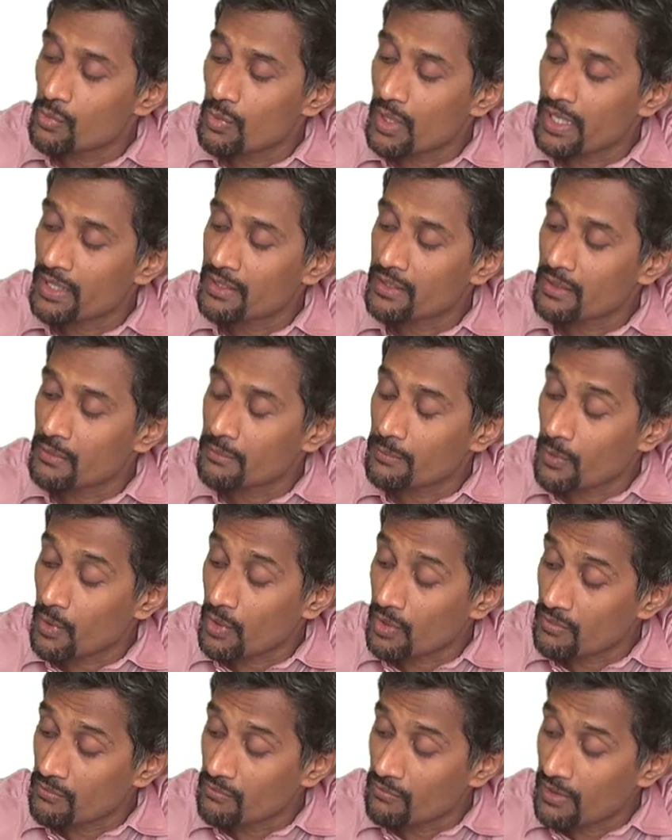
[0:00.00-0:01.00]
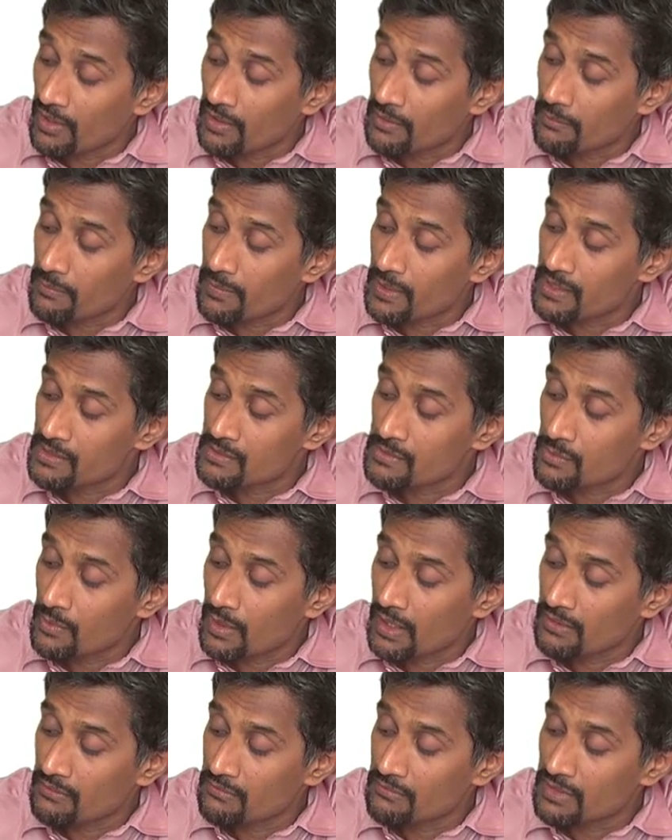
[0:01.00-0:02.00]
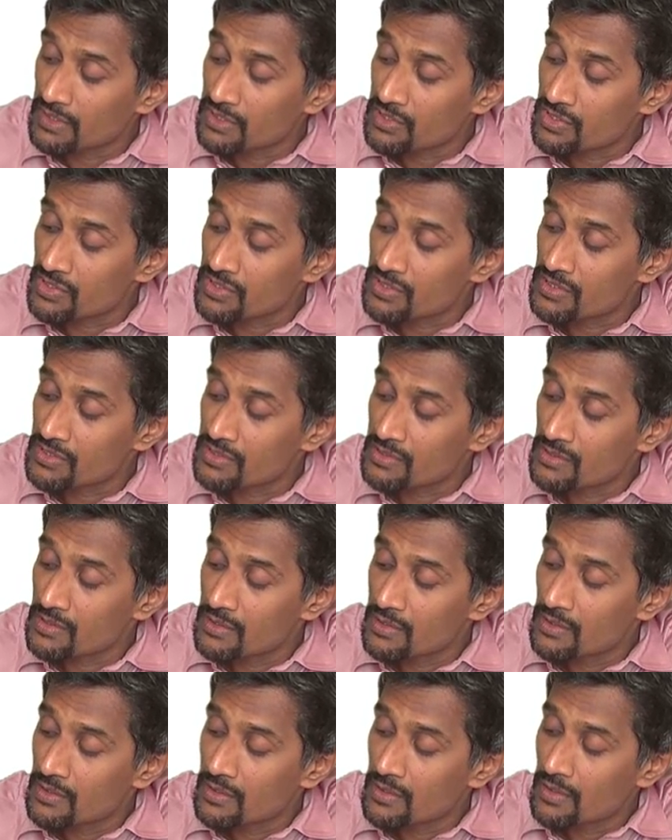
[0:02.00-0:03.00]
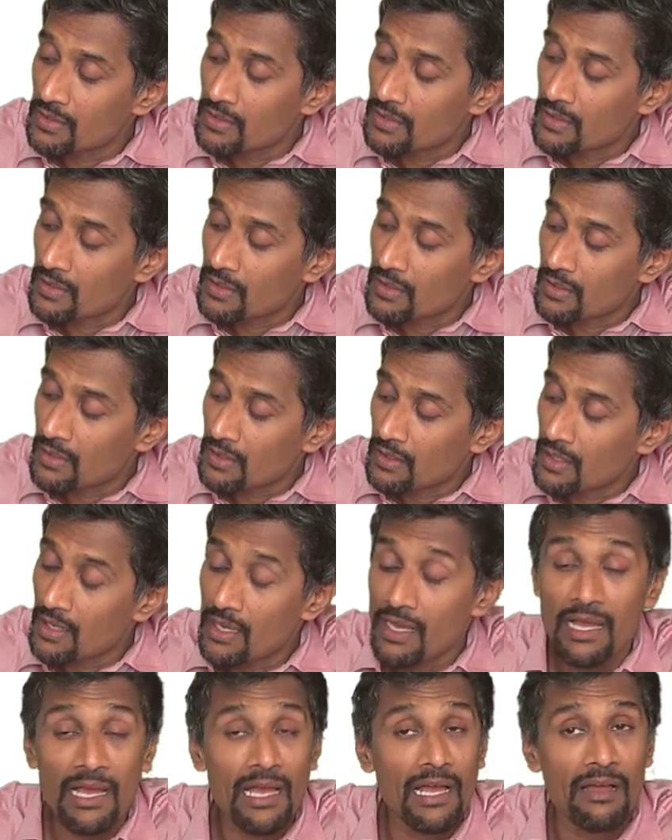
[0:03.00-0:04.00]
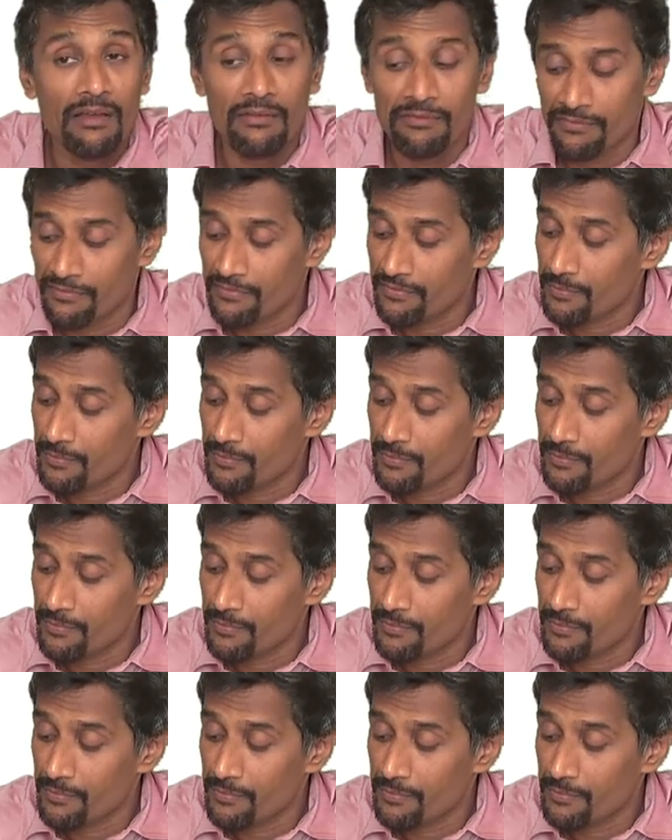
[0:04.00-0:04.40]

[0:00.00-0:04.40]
1 upon 1 plus 1, which is half.